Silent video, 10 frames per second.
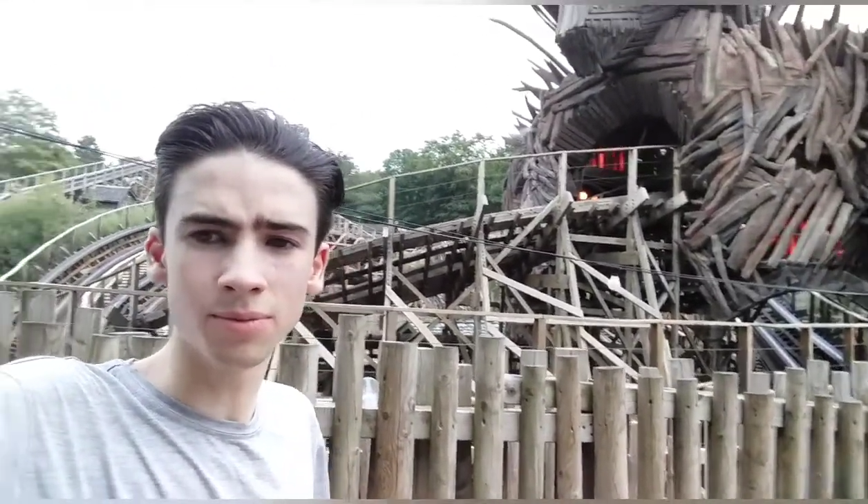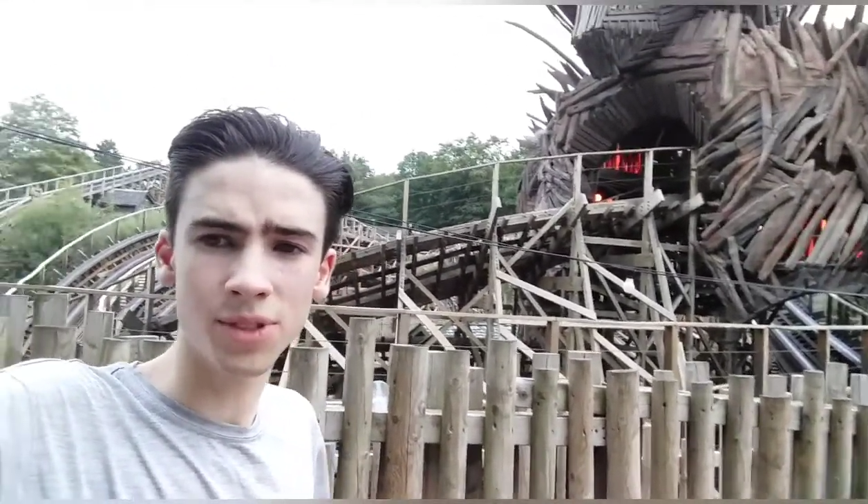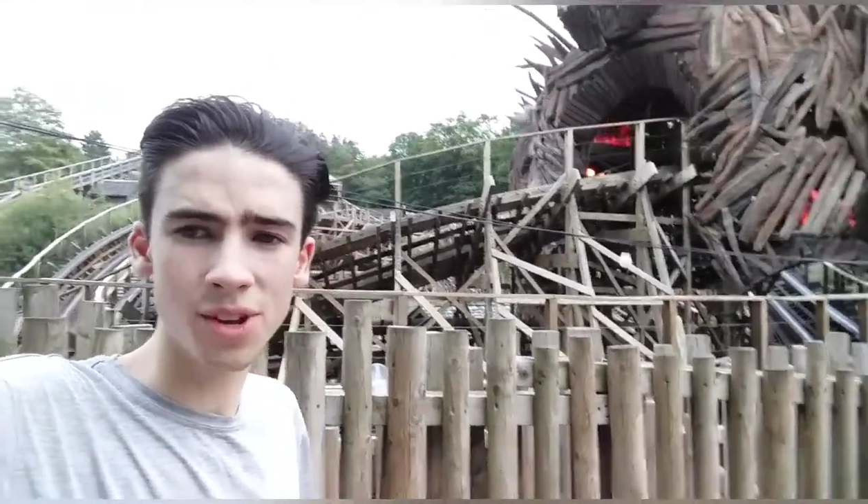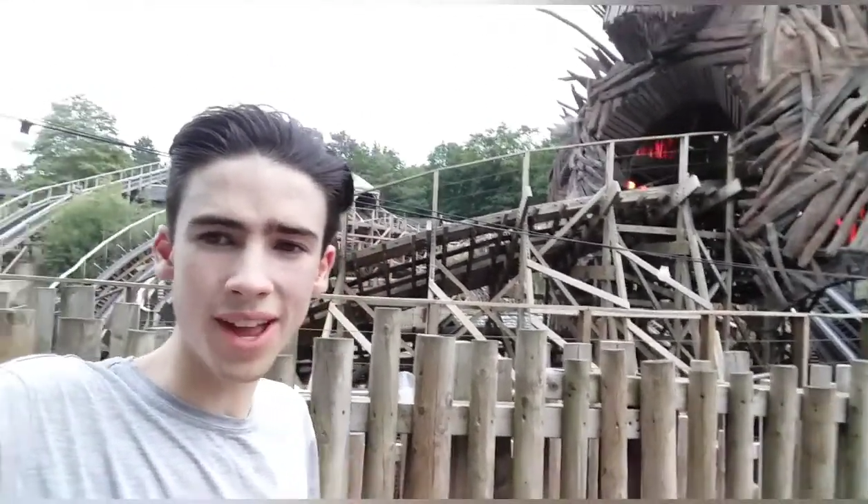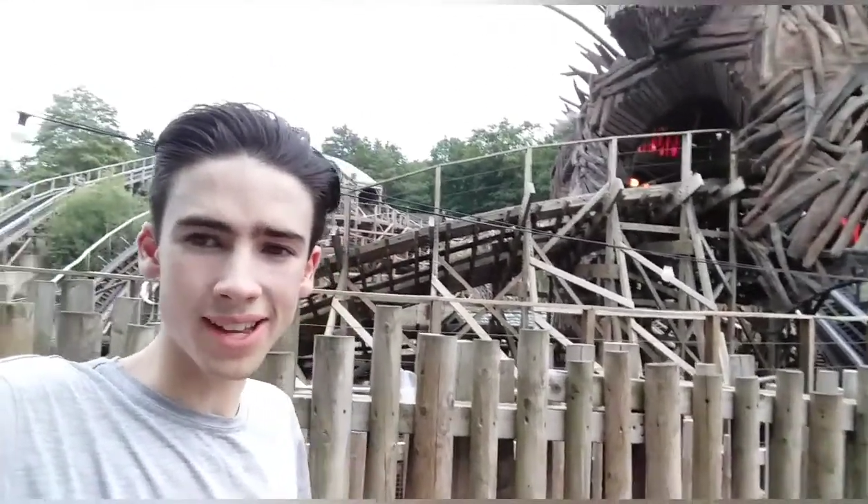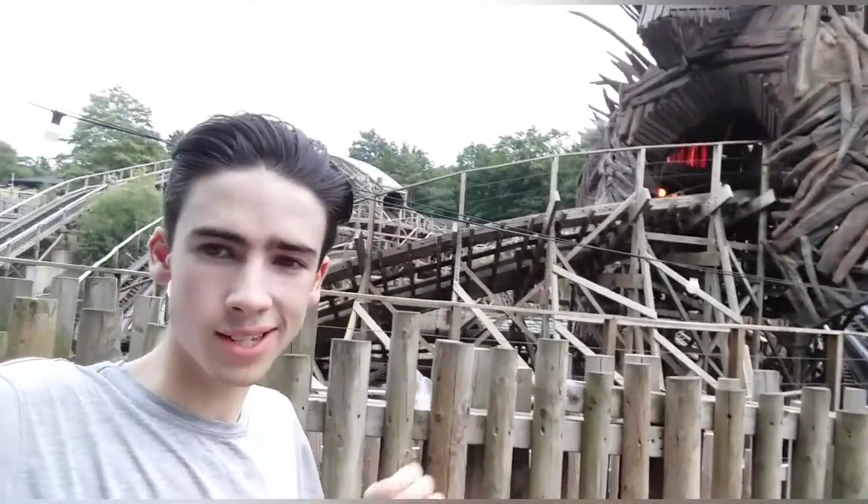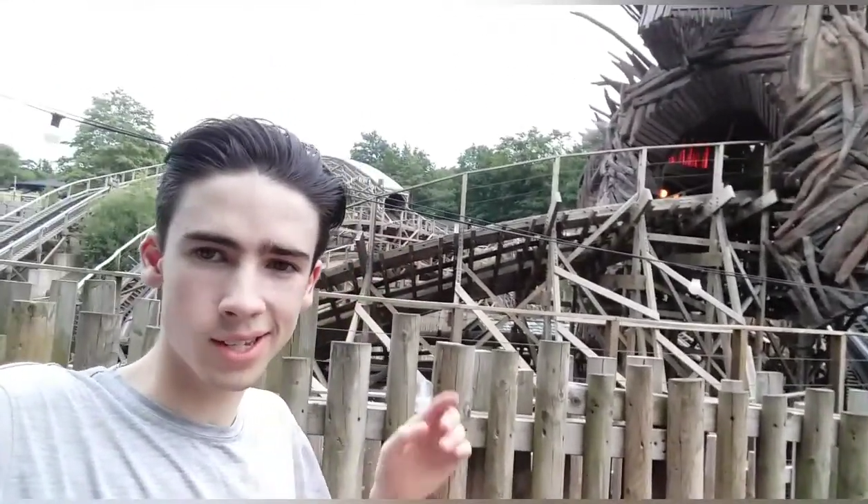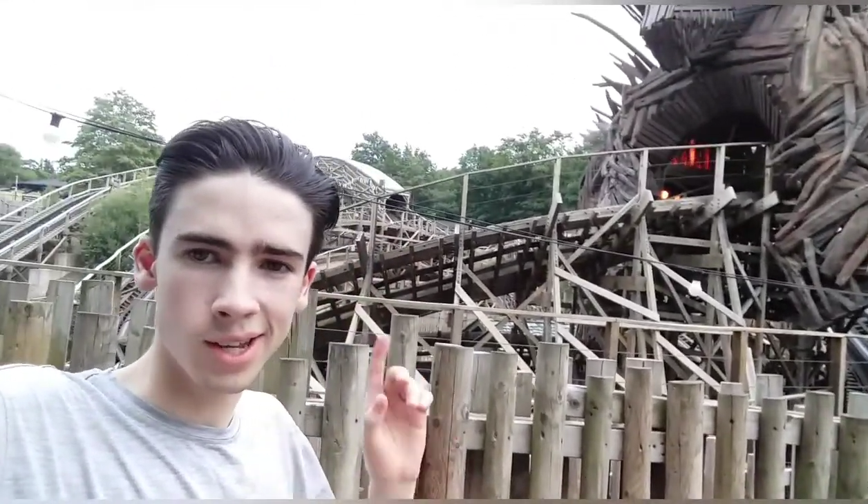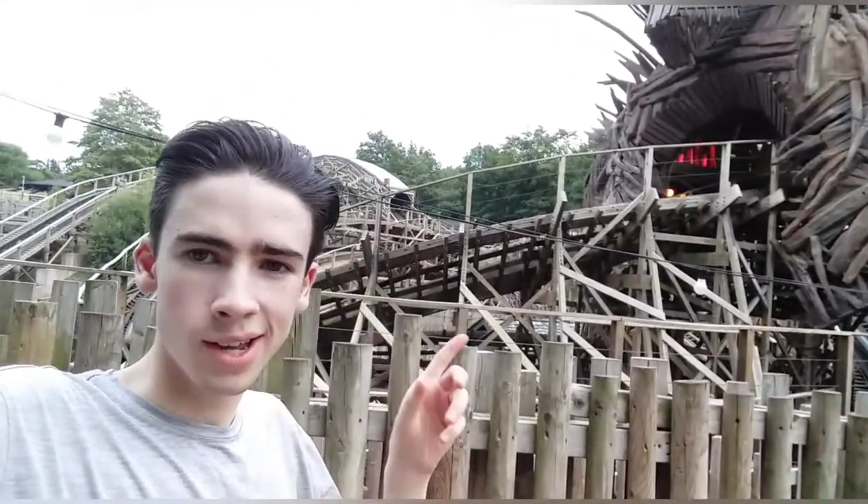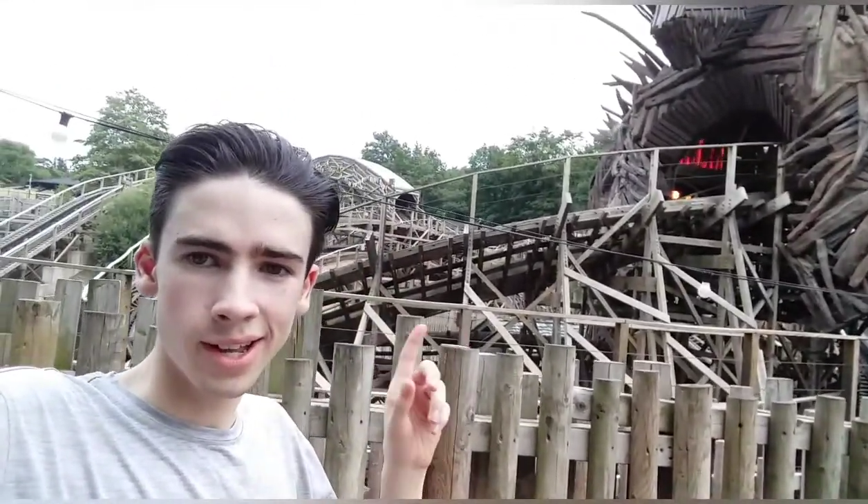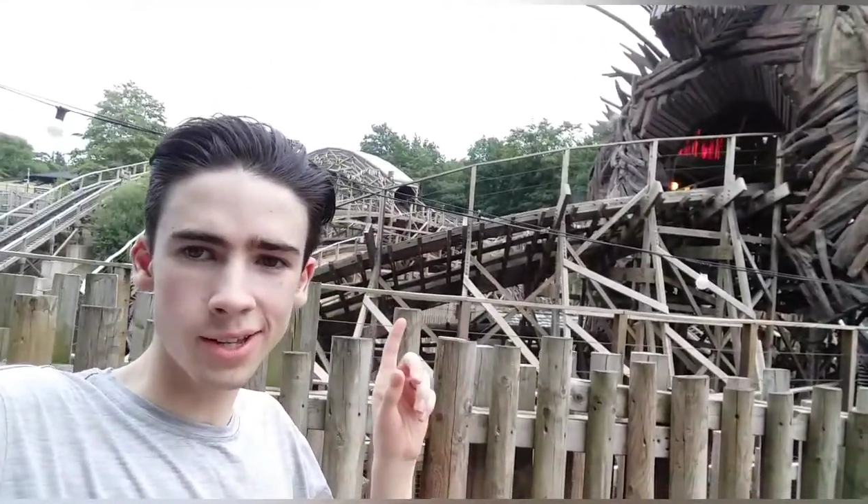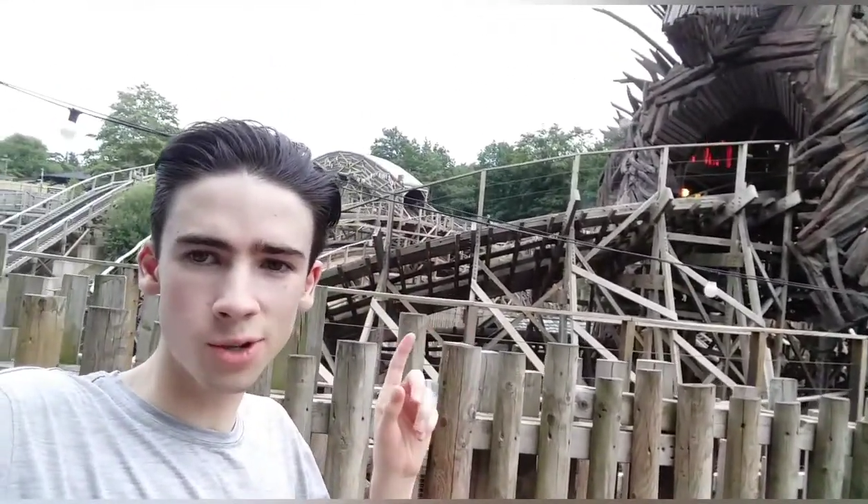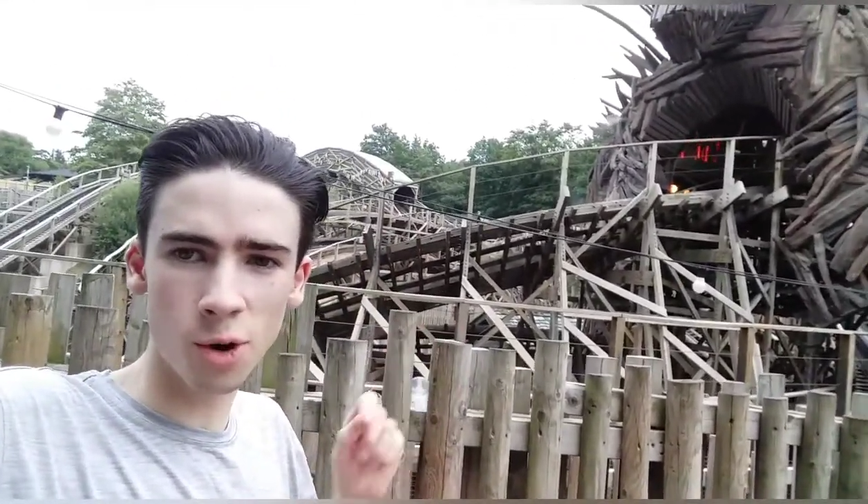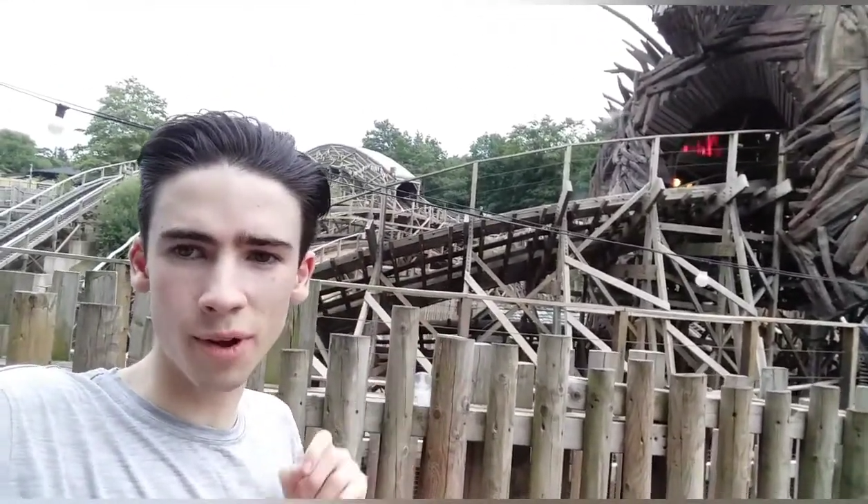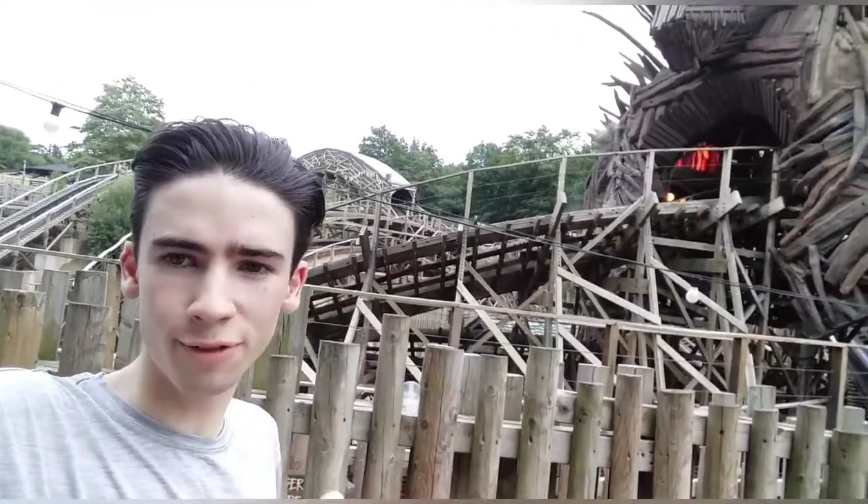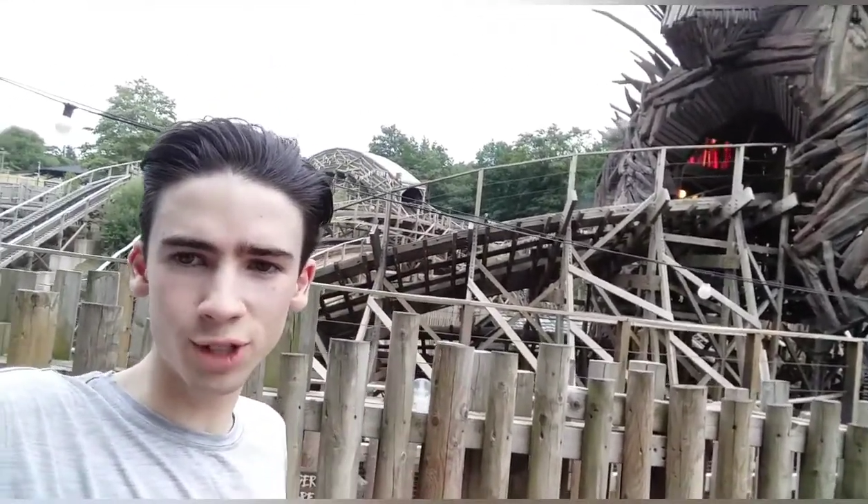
So yes, we saw a bit of